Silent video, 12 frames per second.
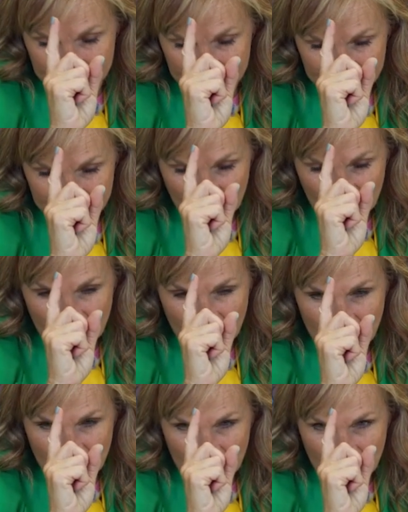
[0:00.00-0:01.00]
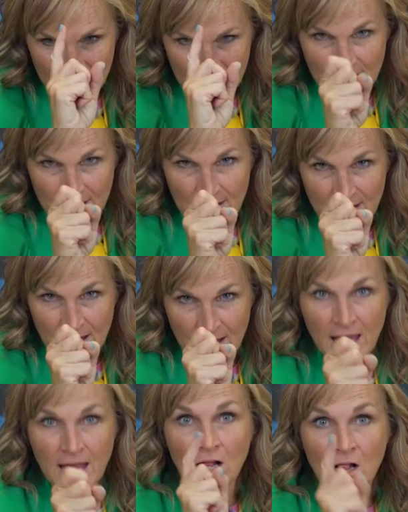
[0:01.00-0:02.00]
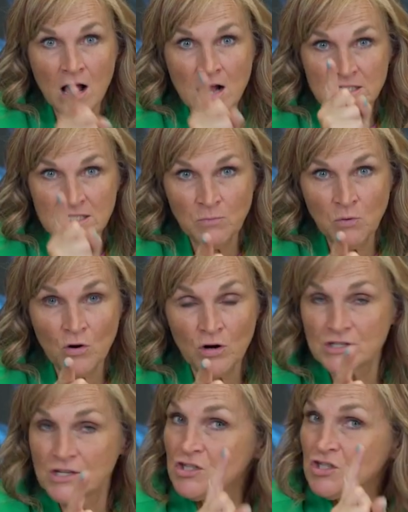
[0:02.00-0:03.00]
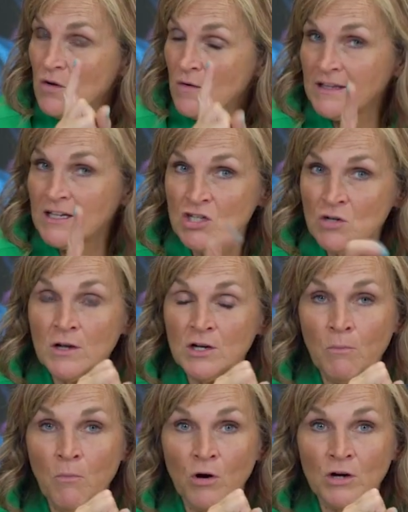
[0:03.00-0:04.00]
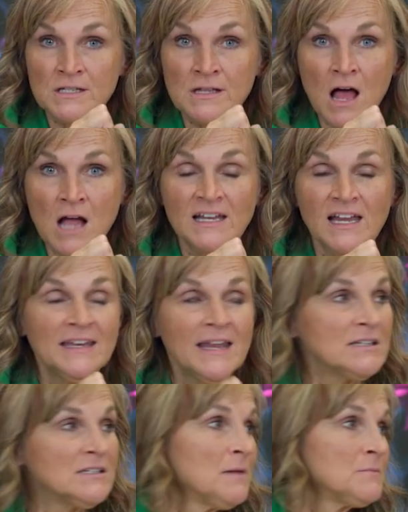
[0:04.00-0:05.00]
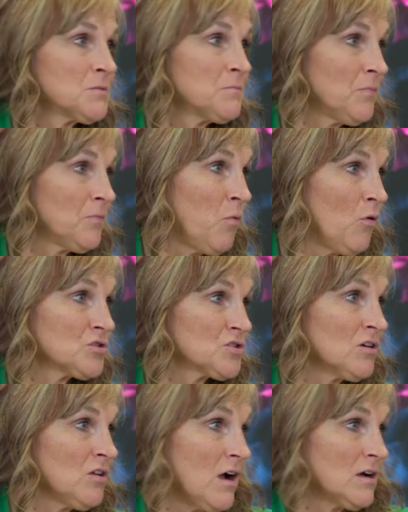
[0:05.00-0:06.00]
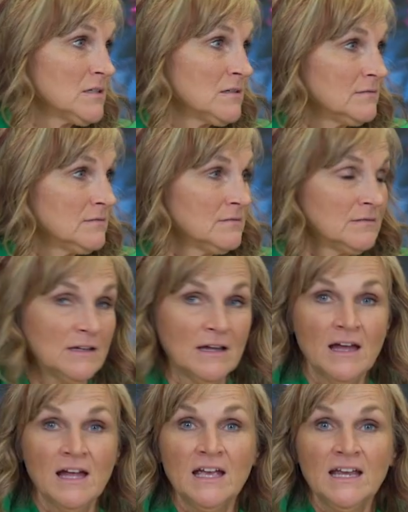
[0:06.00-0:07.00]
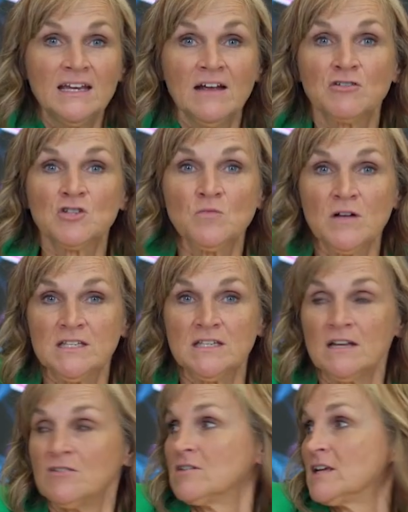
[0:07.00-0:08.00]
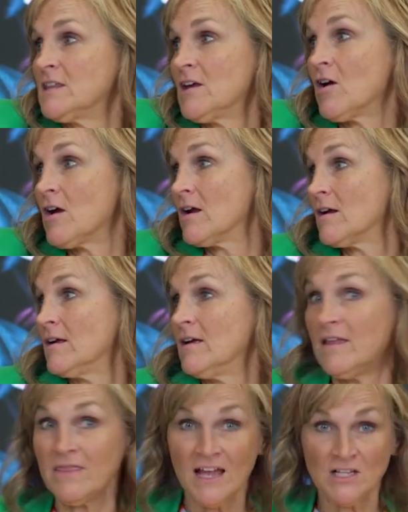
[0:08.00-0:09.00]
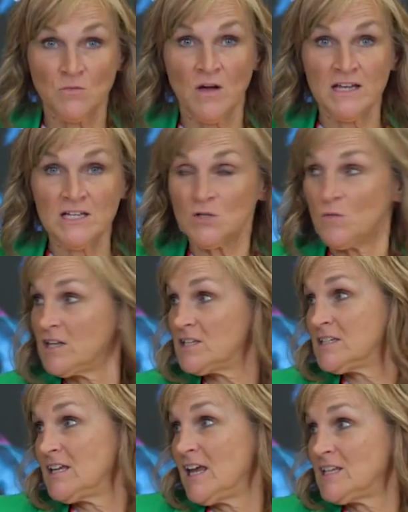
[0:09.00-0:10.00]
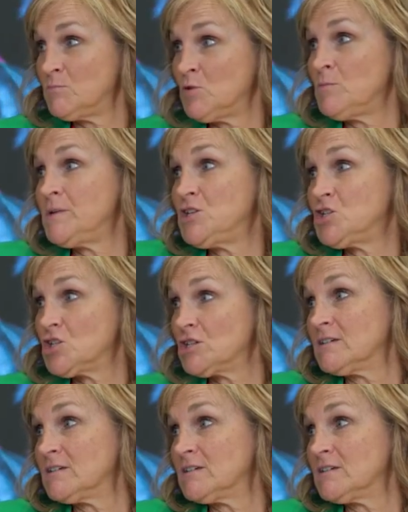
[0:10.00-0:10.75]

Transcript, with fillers: That's why I don't wear it. It clogs the pores. So unless you want your pores clogged, now Tom's pores are clogged. He never sweats underneath here. That's why he sweats. He has boobage.